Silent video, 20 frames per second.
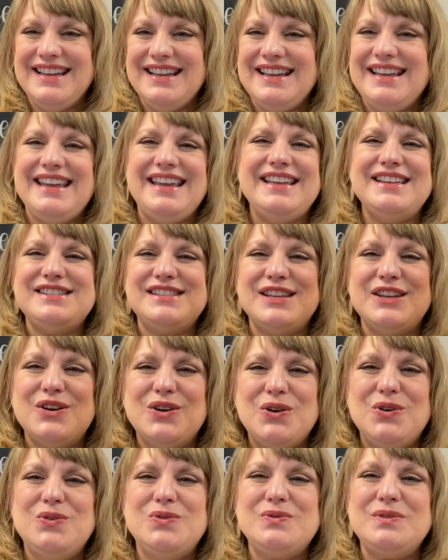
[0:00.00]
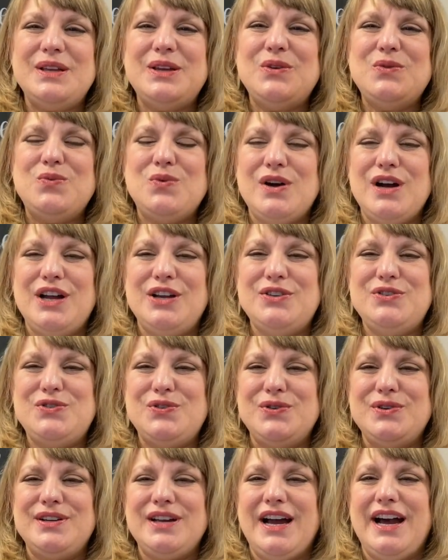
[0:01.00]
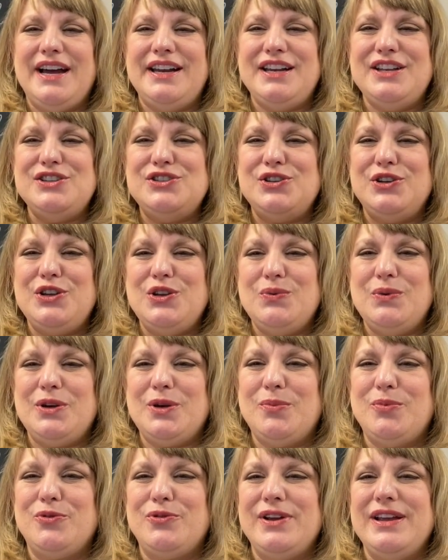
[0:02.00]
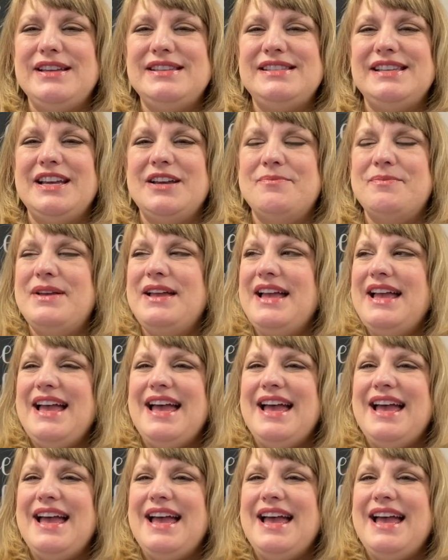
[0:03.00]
He is the only one true God, and so you want to praise him.